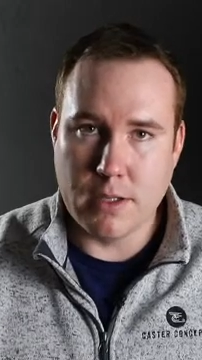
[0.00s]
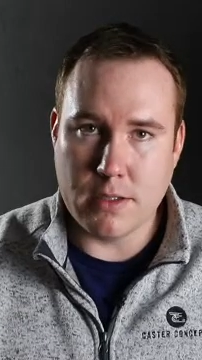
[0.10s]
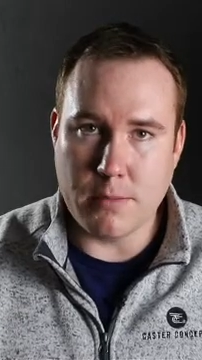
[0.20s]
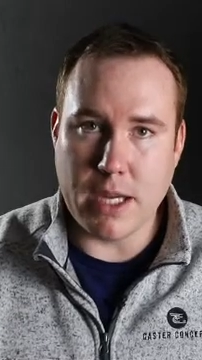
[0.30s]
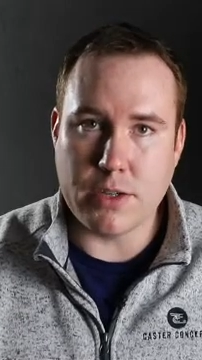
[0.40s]

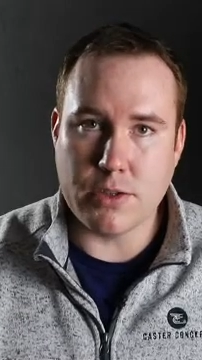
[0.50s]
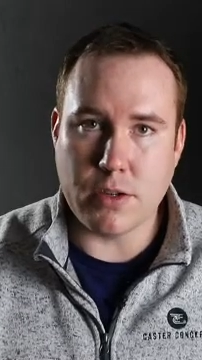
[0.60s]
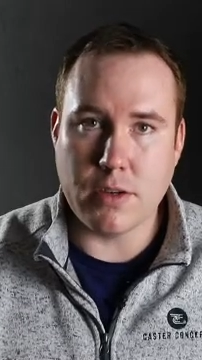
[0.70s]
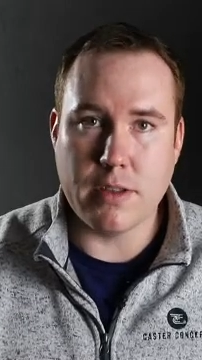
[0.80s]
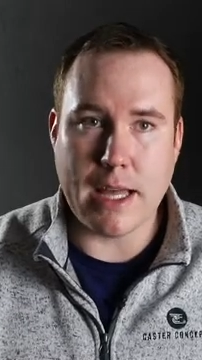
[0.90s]
to make
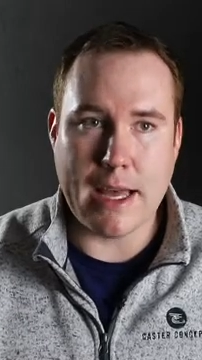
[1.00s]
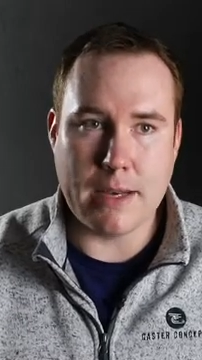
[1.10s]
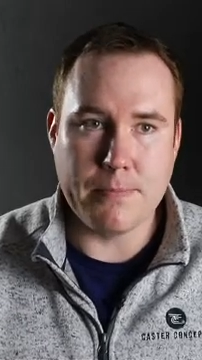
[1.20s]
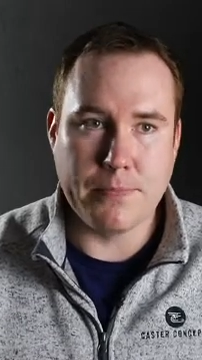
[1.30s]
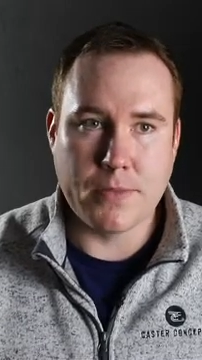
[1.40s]
sure
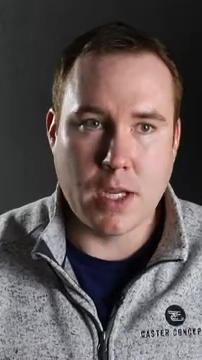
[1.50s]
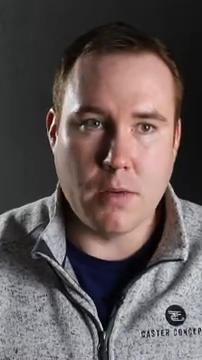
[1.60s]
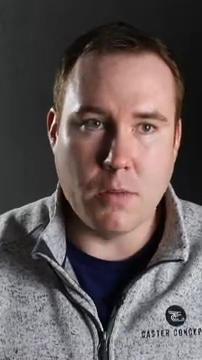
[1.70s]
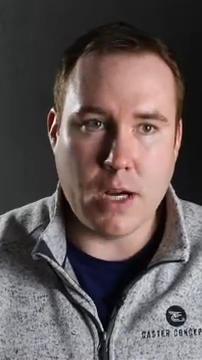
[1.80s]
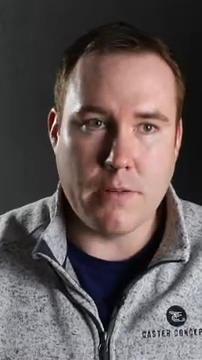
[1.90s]
that
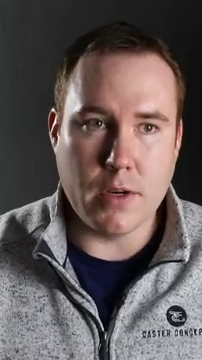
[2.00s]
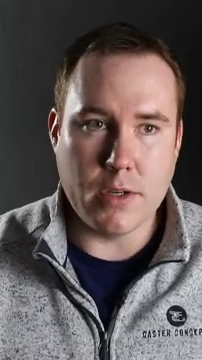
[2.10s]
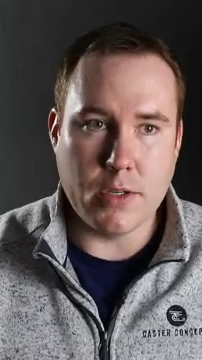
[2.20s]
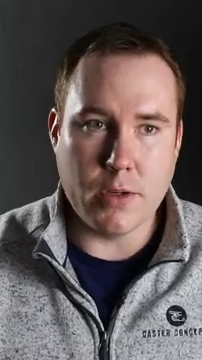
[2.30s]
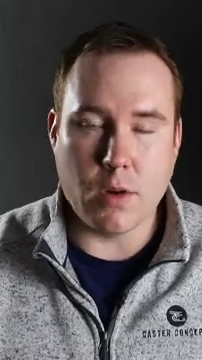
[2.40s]

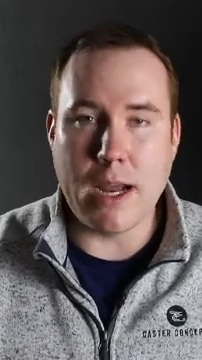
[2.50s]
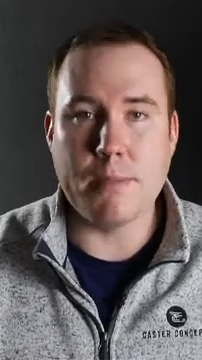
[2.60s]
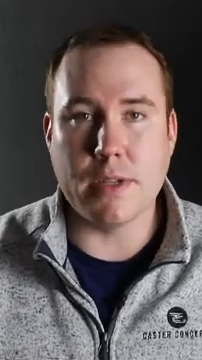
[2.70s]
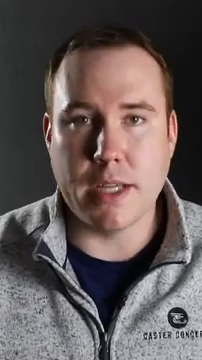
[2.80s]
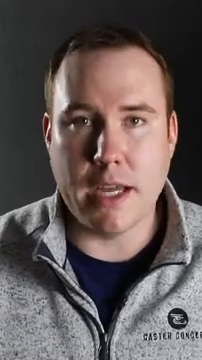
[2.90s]
whatever your
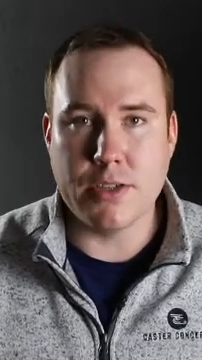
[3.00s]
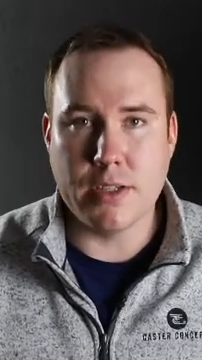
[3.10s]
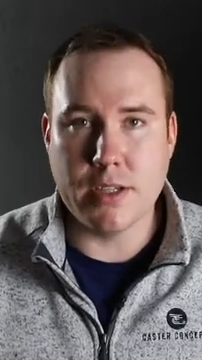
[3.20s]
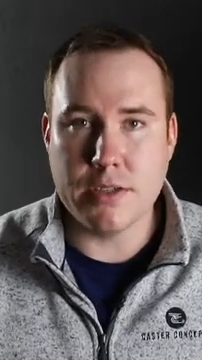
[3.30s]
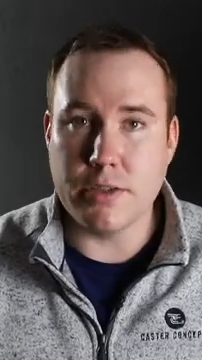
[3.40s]

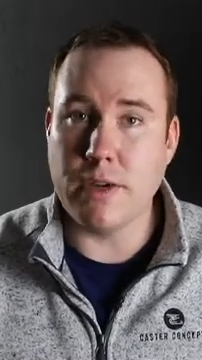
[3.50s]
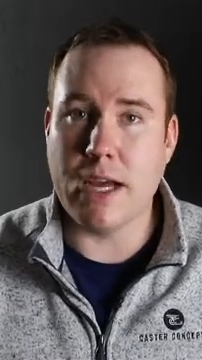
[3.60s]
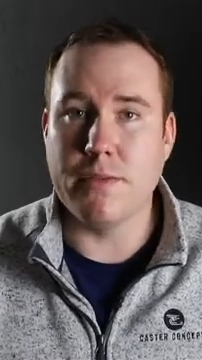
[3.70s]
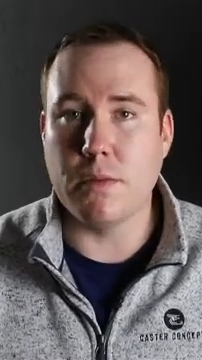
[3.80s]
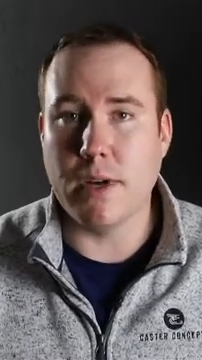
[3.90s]
application is, you
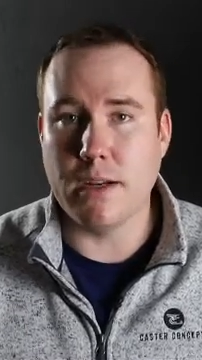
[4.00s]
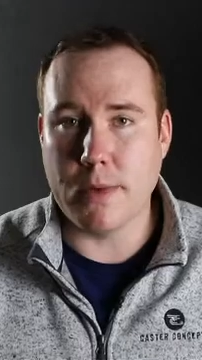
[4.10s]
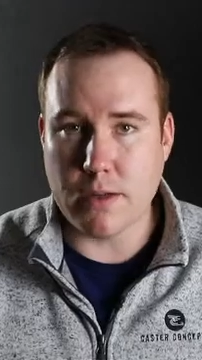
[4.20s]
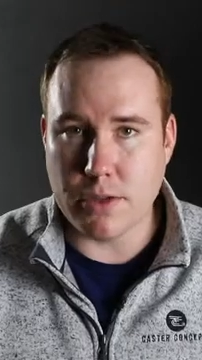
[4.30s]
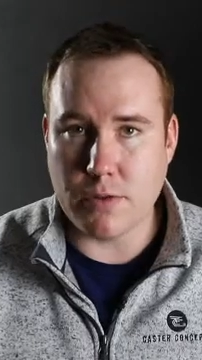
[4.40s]
have the right
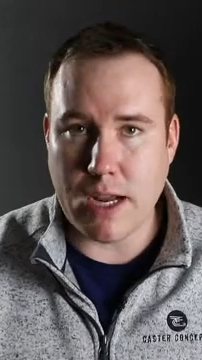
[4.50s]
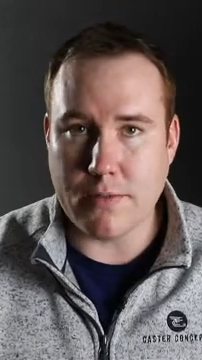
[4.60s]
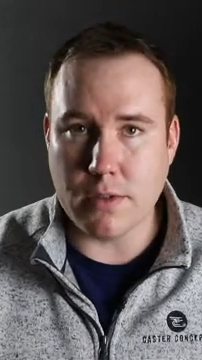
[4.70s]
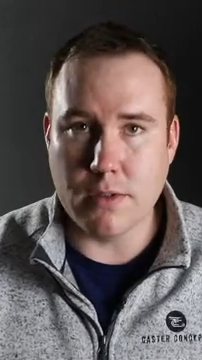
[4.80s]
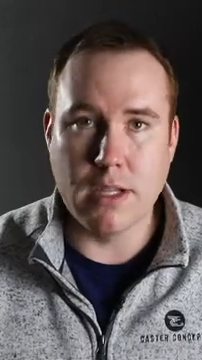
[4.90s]
amount of
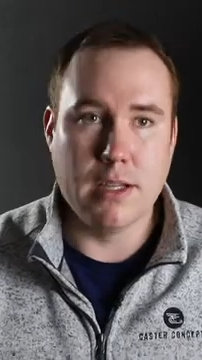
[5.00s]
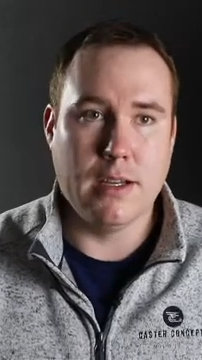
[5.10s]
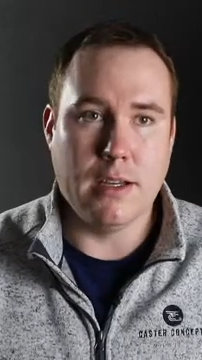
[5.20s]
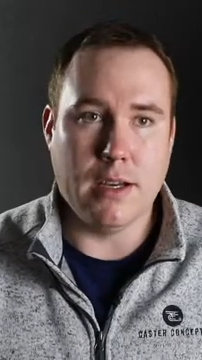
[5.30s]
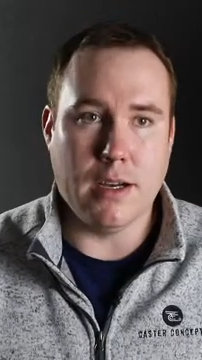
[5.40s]
travel,
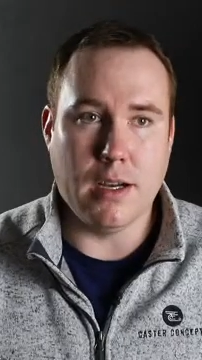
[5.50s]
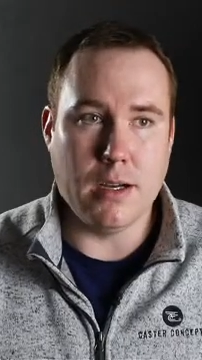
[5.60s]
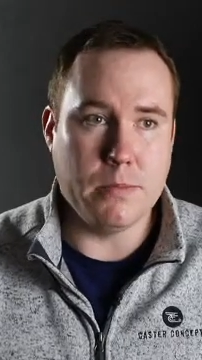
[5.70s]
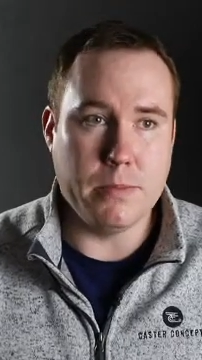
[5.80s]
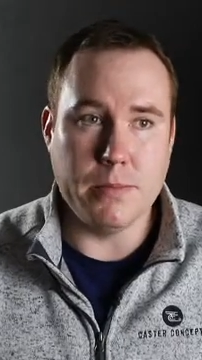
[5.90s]

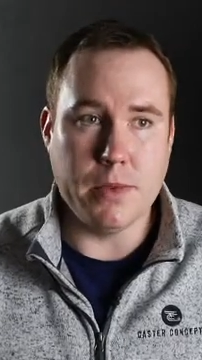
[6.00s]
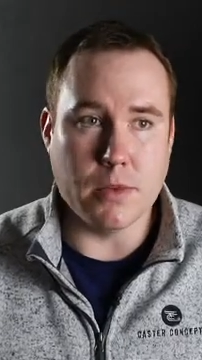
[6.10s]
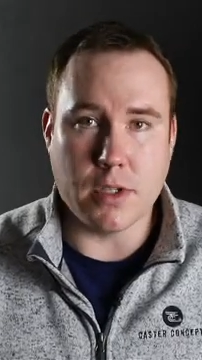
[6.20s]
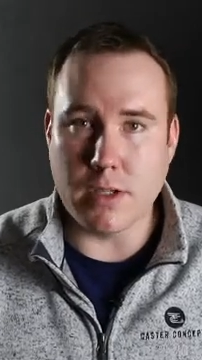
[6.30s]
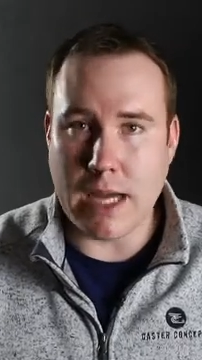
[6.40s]

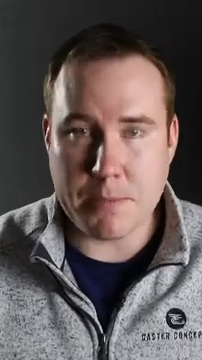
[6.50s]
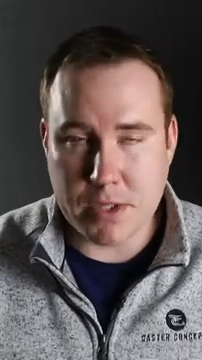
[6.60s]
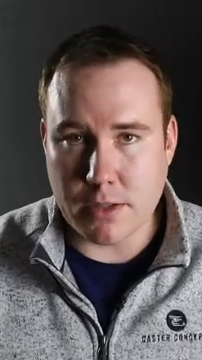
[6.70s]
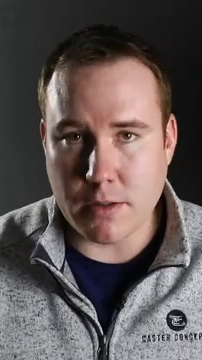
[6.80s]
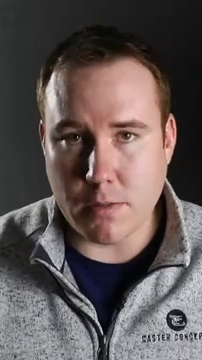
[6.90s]
you'll
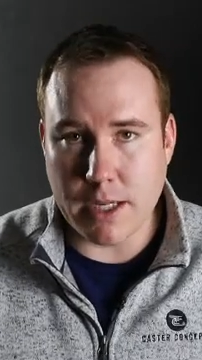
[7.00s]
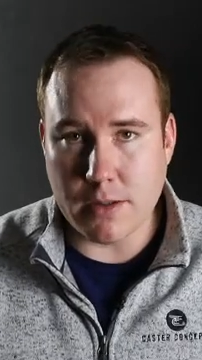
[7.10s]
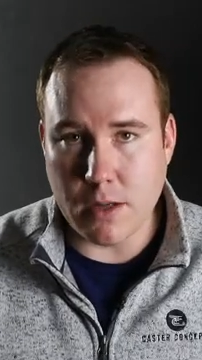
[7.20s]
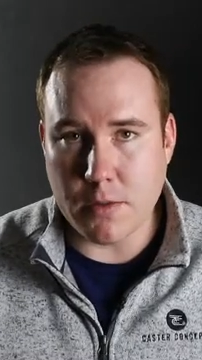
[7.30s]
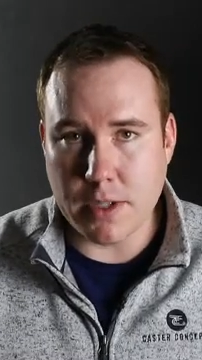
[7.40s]
collapse at the right
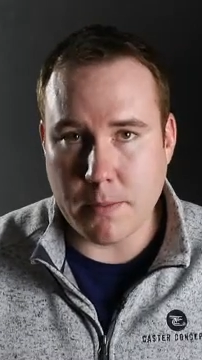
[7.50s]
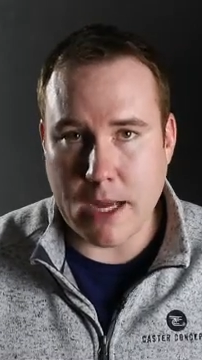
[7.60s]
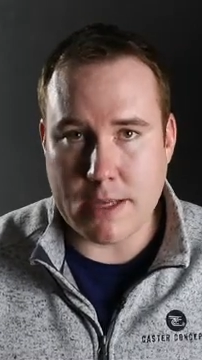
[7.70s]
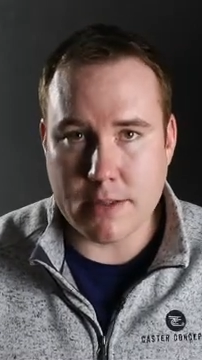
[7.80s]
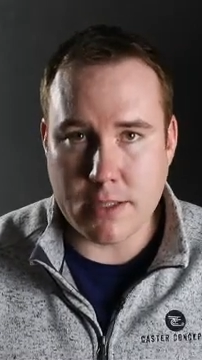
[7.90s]
load
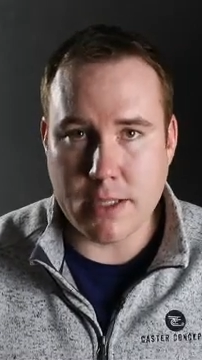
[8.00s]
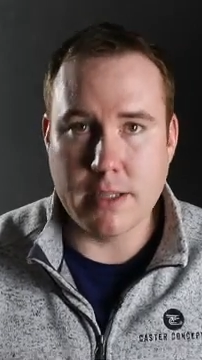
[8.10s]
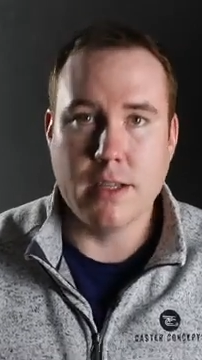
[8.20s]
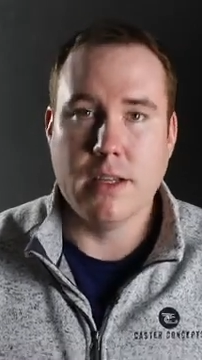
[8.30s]
capacity.